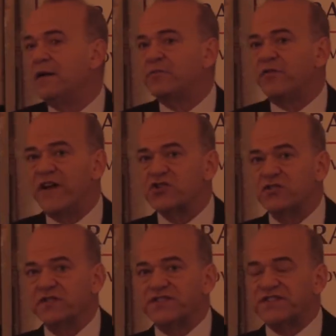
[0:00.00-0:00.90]

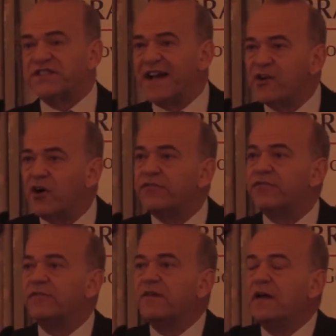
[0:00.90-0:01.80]
professionals to sign
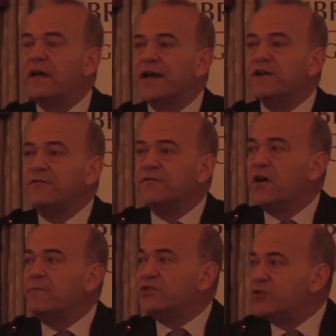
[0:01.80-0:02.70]
off and
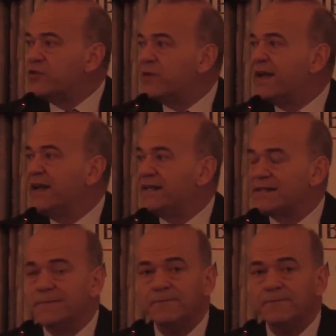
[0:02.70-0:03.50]
confirm to the regulator